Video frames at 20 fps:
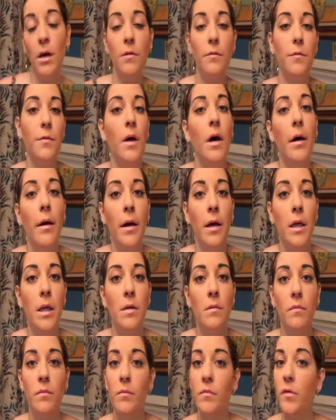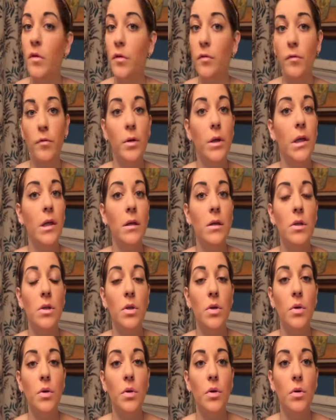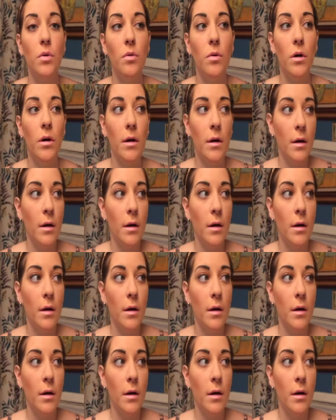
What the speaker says: If not, feel free to